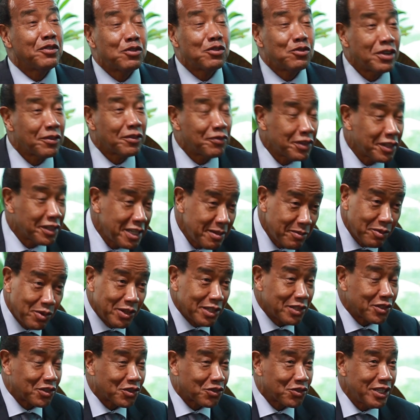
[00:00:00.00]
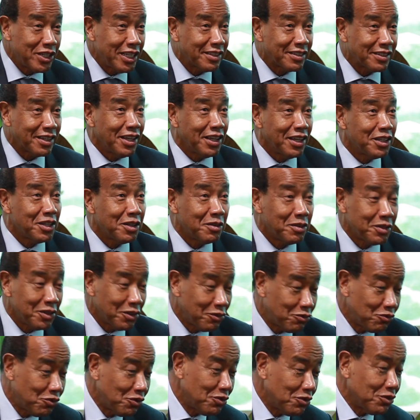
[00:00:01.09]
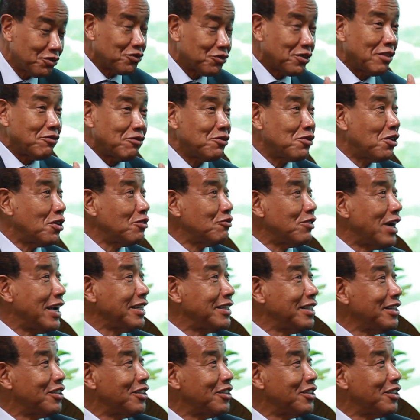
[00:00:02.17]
you keep going straight, you're run right